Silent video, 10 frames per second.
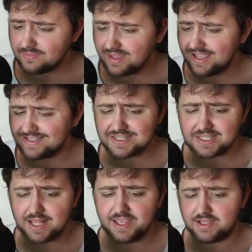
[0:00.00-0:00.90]
Is this
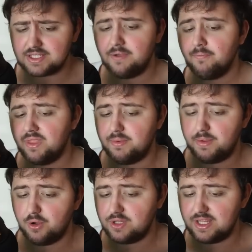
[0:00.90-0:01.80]
telling us that
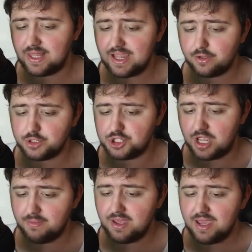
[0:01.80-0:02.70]
maybe only Lycos
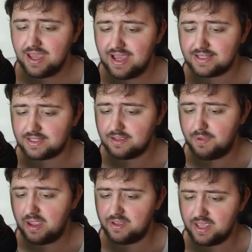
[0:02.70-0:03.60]
gem has a
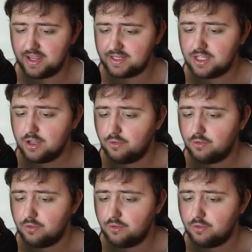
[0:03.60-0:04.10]
baby in it?